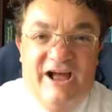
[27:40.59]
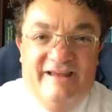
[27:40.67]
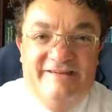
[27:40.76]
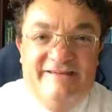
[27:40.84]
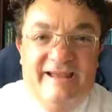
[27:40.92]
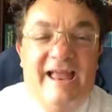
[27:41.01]

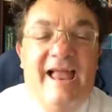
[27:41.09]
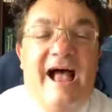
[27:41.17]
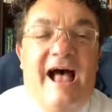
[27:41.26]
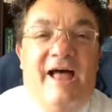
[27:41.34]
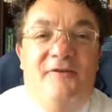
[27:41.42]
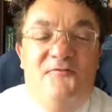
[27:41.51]
us
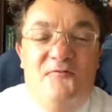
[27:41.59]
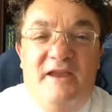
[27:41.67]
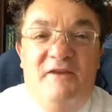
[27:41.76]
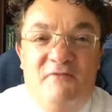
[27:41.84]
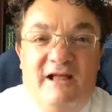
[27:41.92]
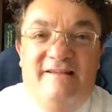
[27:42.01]
and
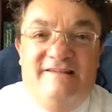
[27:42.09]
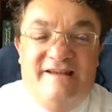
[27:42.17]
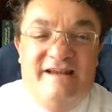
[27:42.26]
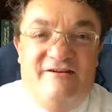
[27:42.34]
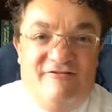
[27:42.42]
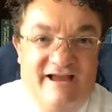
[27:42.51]
we will
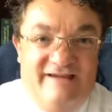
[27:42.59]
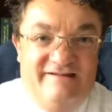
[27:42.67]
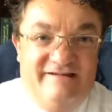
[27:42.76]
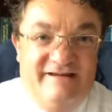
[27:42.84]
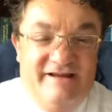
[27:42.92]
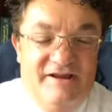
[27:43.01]
see
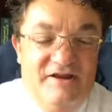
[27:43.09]
Christ.